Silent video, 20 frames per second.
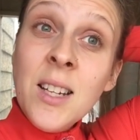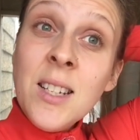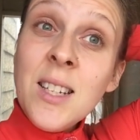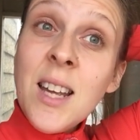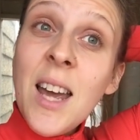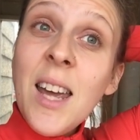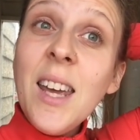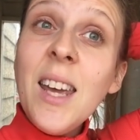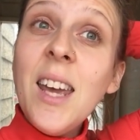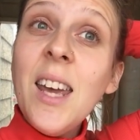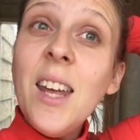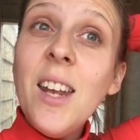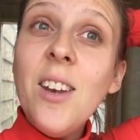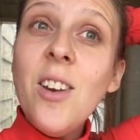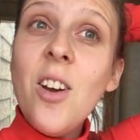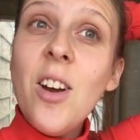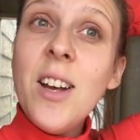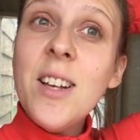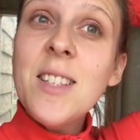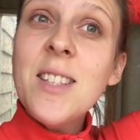take it
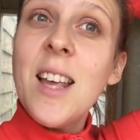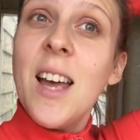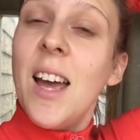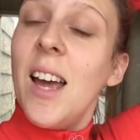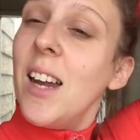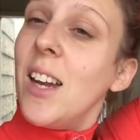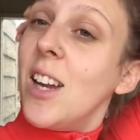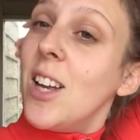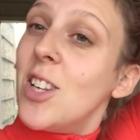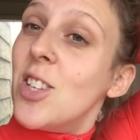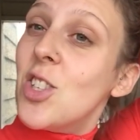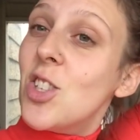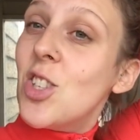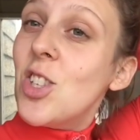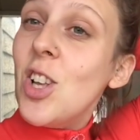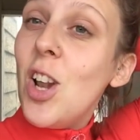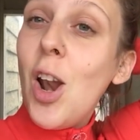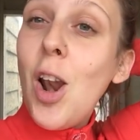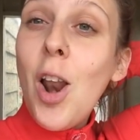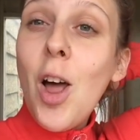nice and
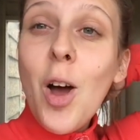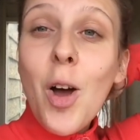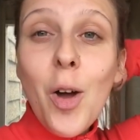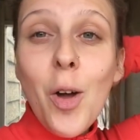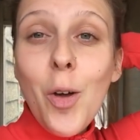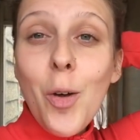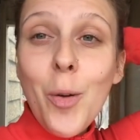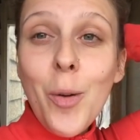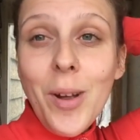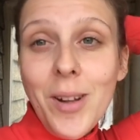slow